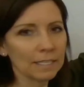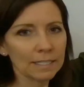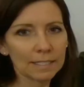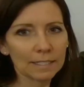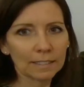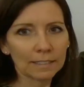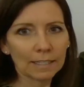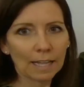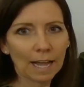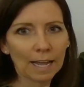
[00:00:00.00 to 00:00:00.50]

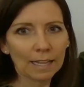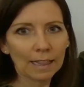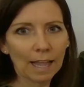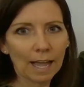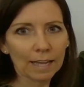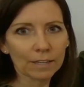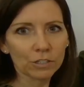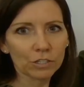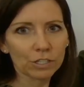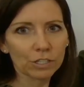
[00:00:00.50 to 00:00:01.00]
little
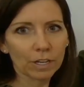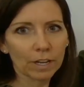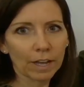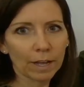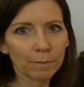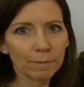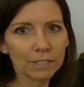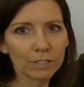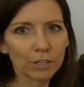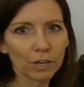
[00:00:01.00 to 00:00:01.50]
eyelash,
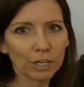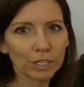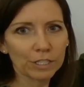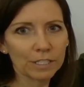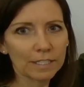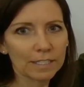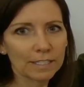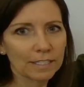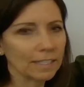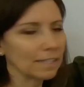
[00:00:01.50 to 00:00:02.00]
it's hard to
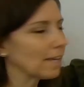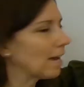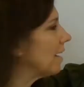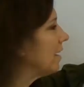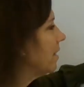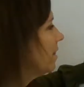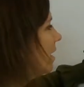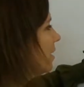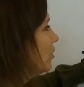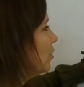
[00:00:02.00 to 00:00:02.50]
see the
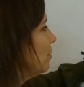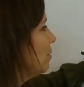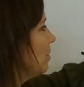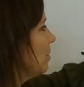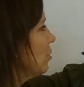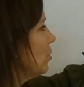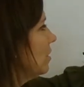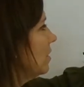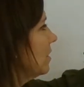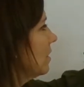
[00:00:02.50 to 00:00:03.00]
eyelashes, but
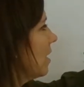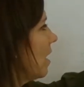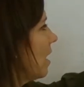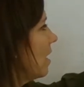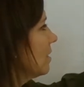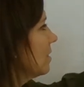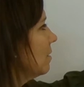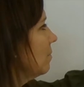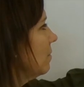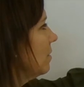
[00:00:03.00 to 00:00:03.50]
she's got
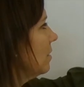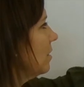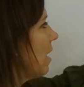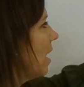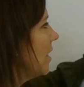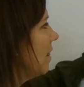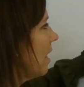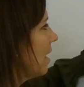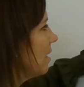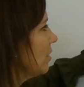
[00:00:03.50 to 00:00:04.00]
some little
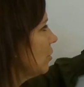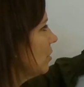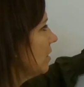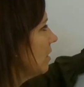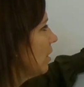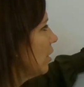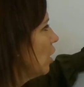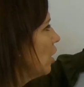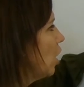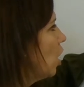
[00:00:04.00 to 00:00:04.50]
eyelashes
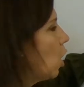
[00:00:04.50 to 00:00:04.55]
here.